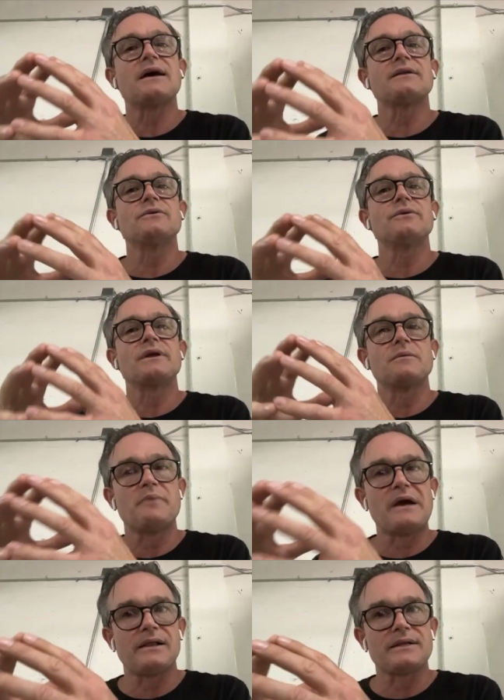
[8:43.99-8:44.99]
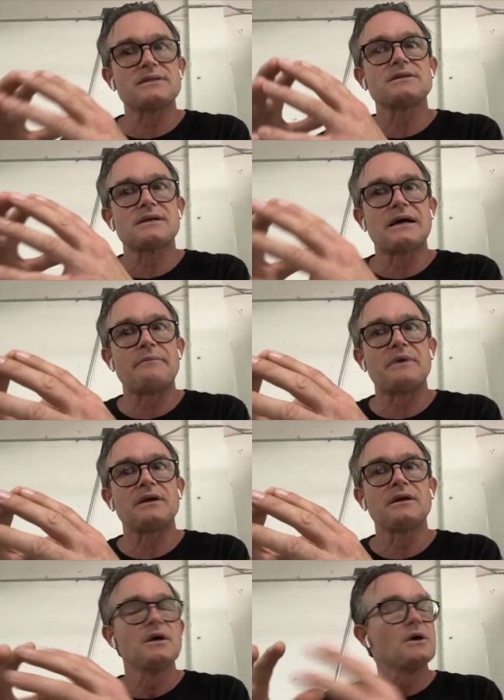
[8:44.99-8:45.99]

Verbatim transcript: continuity, and balance and timing,